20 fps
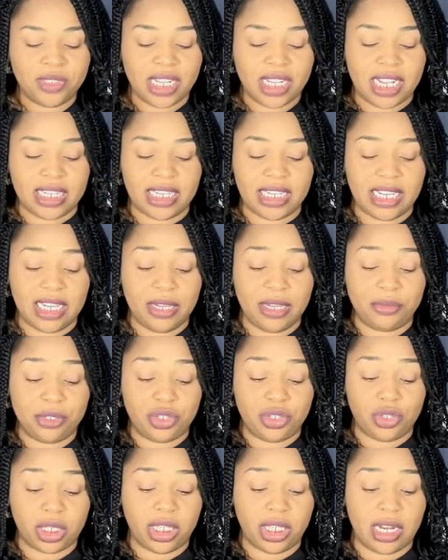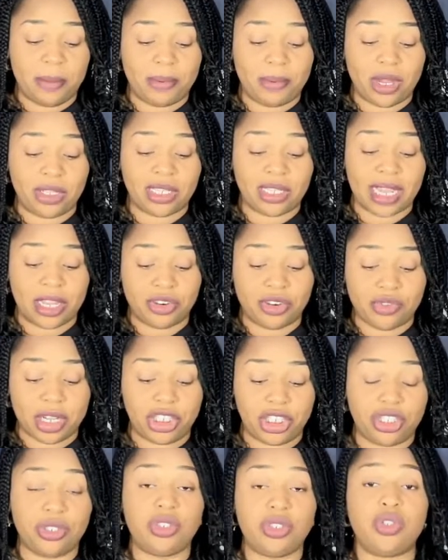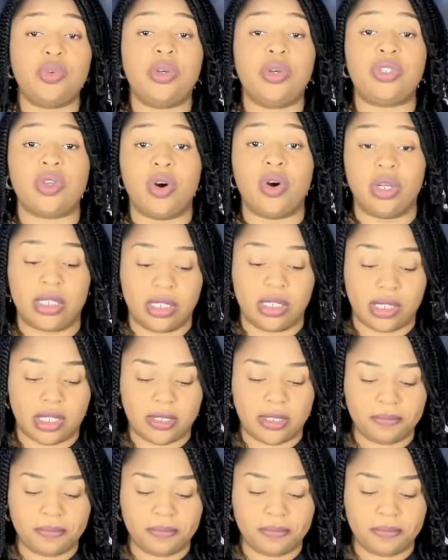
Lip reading: and I was talking about aggression towards others.